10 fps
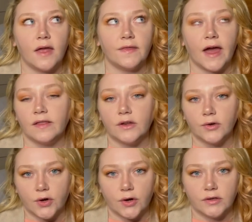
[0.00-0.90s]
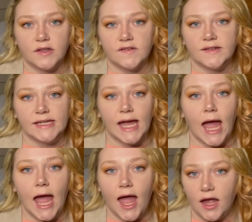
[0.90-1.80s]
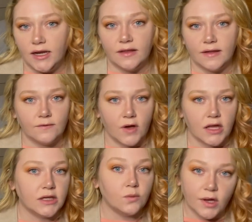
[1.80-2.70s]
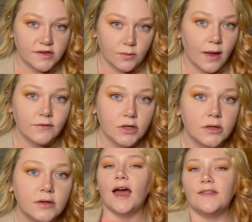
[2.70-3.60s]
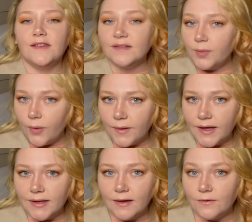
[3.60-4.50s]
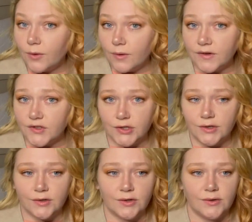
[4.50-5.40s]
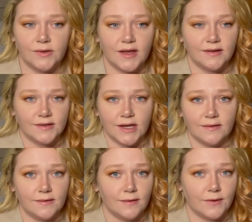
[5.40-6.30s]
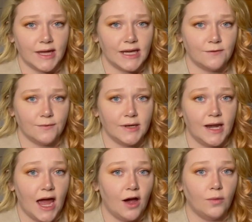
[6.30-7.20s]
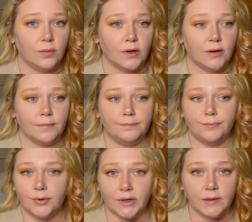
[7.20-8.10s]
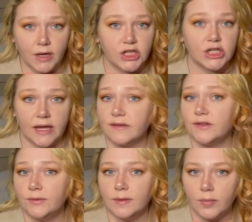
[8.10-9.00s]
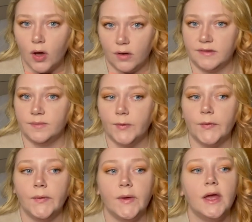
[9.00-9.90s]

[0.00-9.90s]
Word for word: that little girl to see anything violent whatsoever. At this point, of course, Junior knew that his chances of getting free now were pretty much next to impossible.